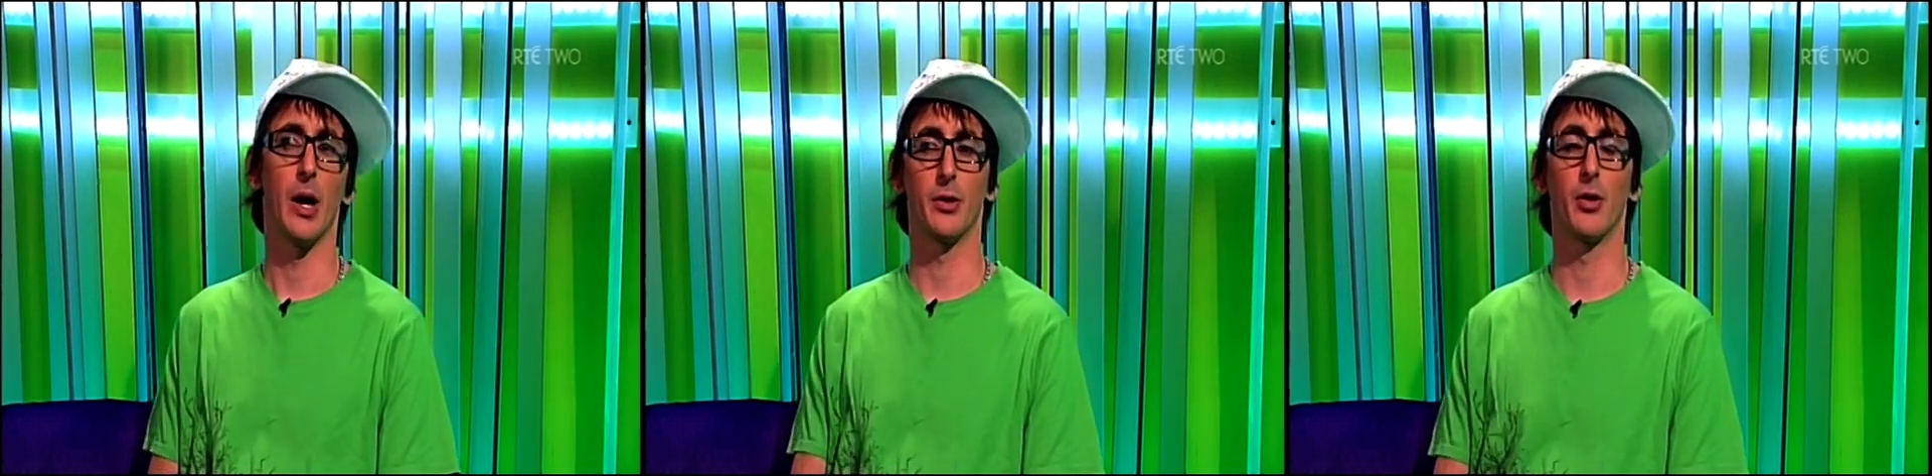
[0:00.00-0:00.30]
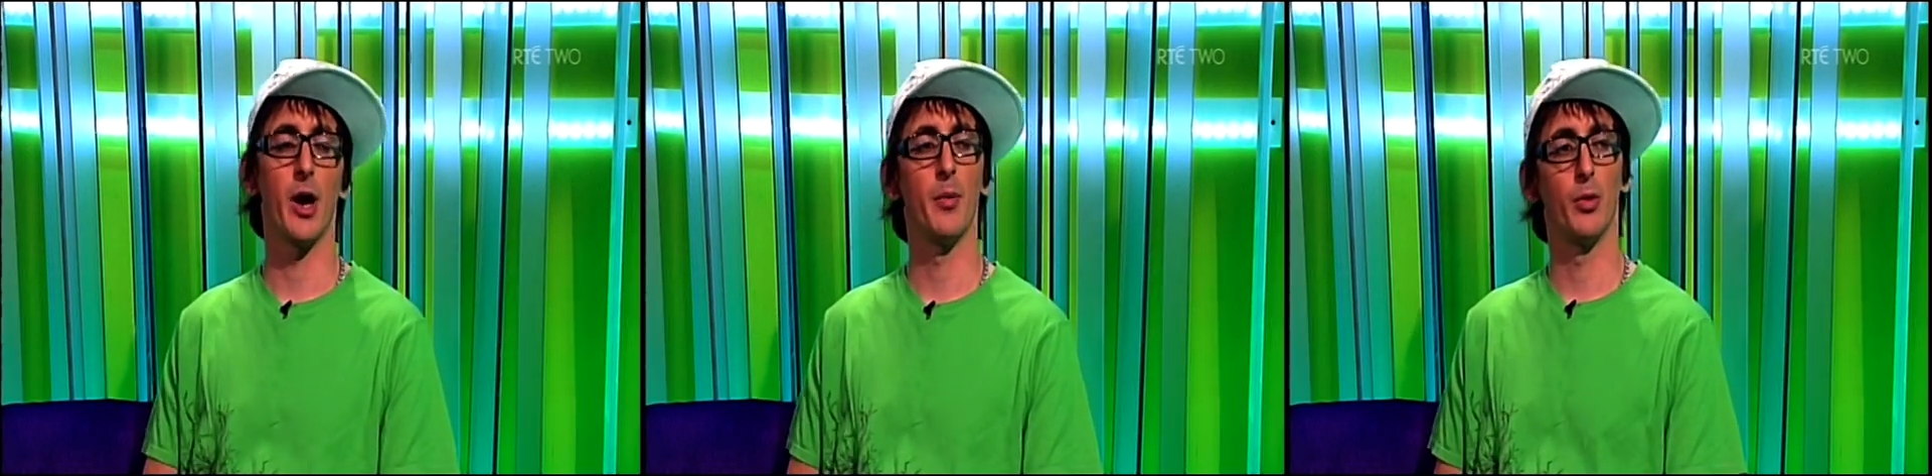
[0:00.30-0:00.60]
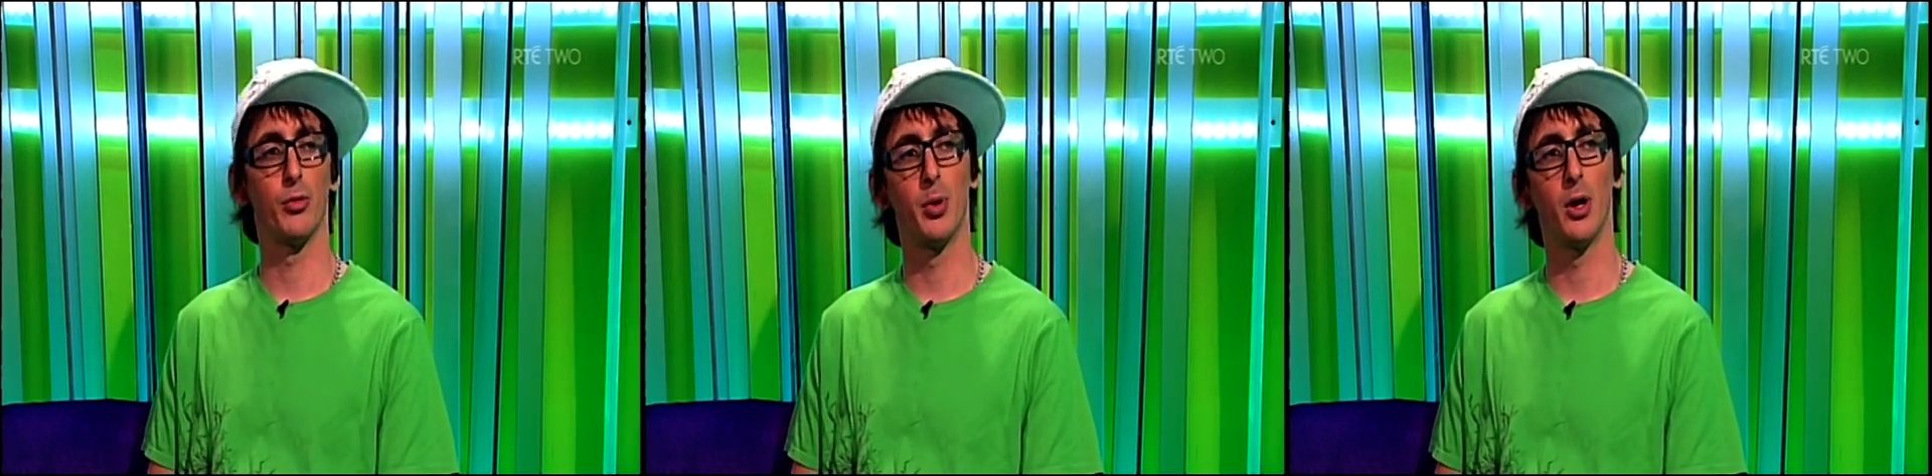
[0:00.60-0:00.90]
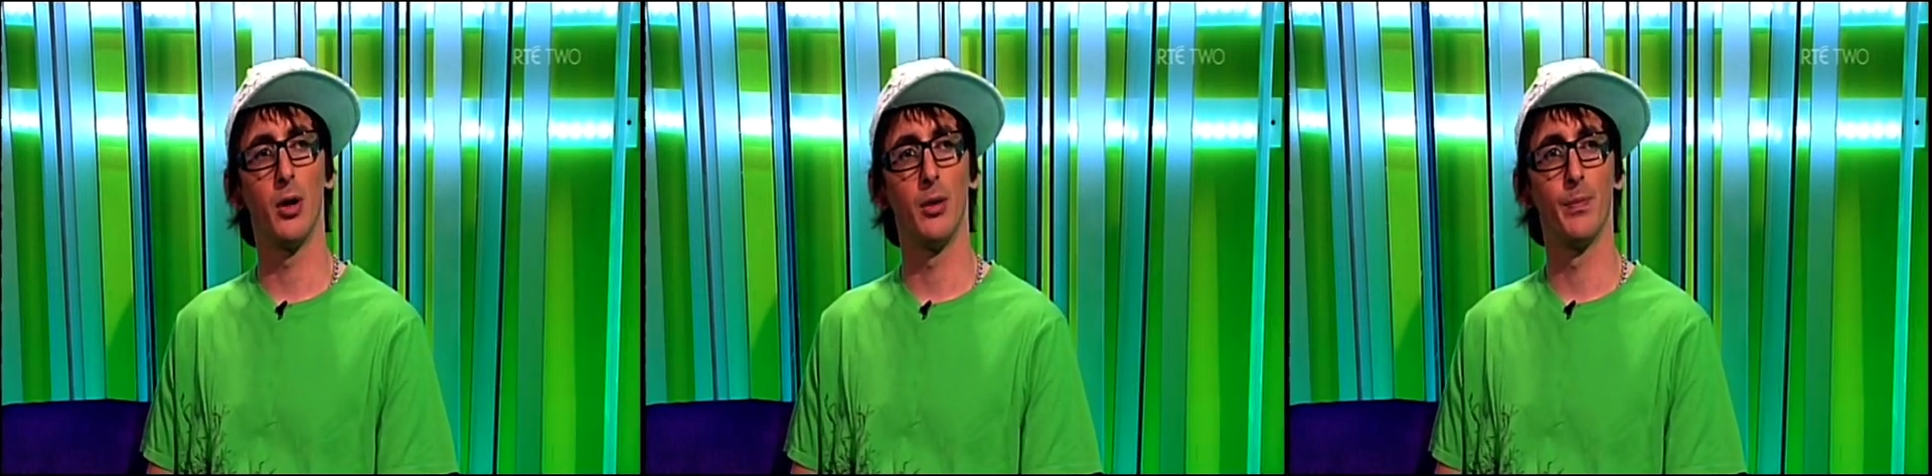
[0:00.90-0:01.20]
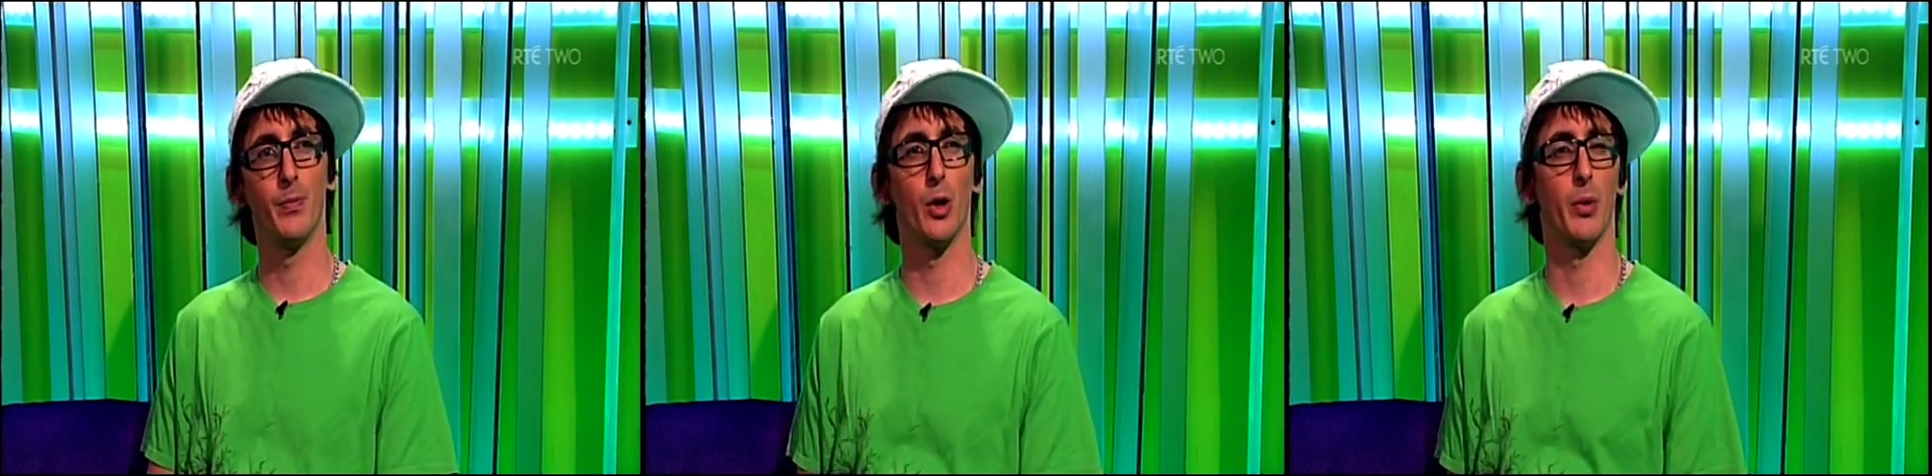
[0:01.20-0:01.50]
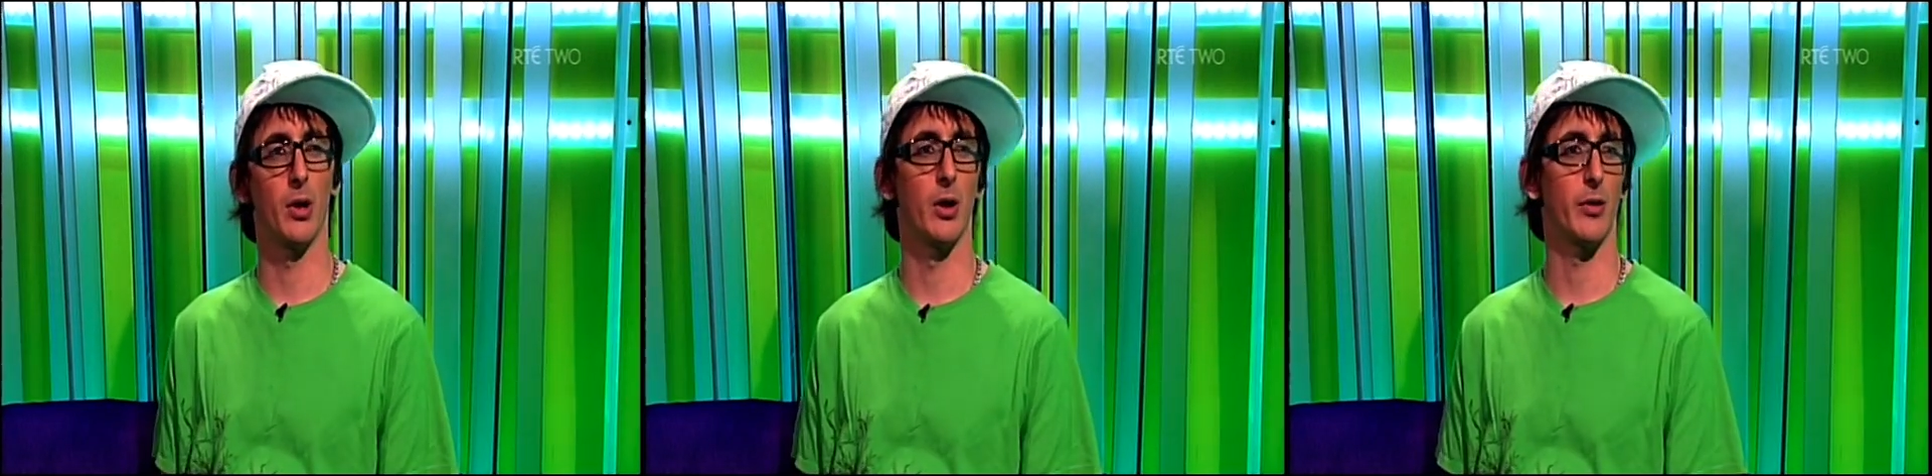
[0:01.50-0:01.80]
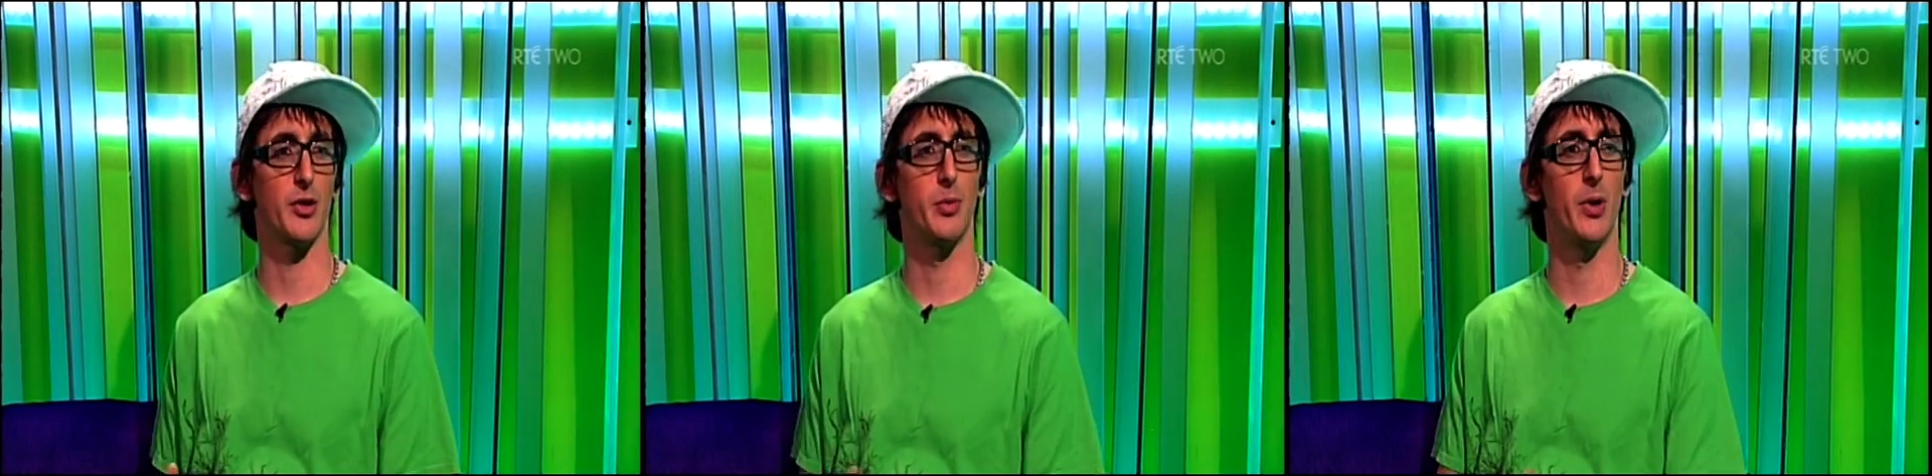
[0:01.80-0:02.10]
at the time, it was pretty. We had a lot of
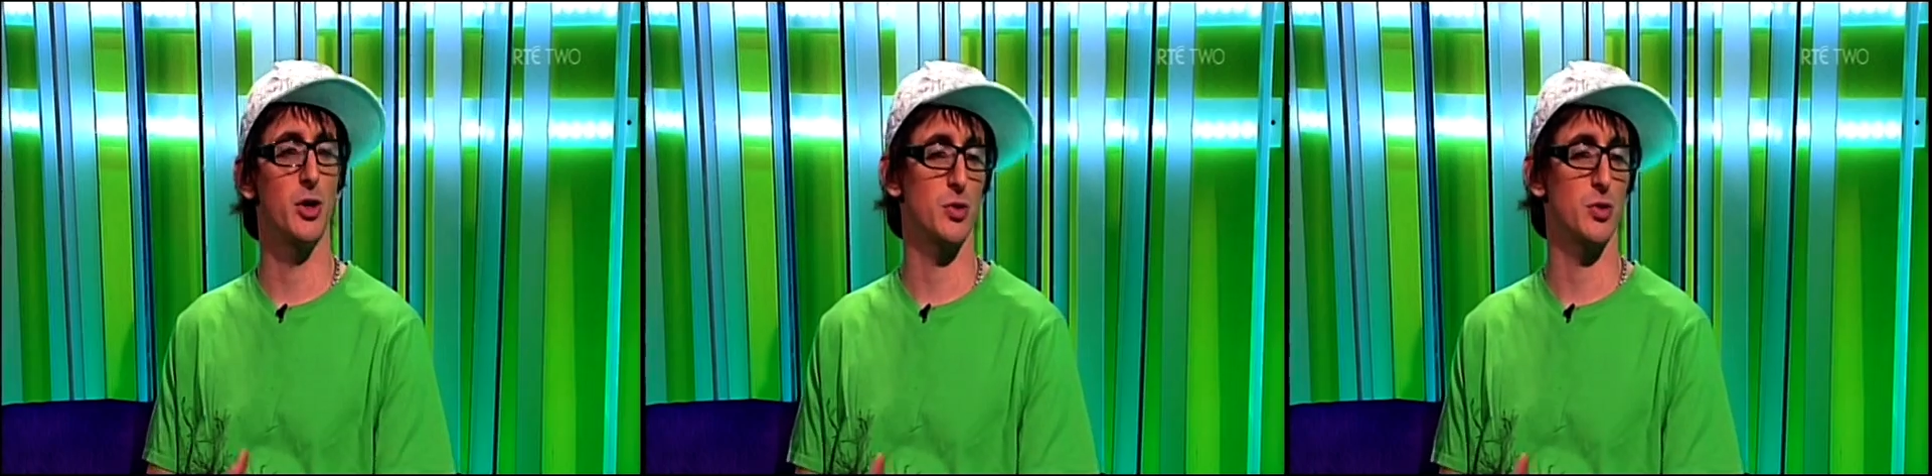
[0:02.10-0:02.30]
experience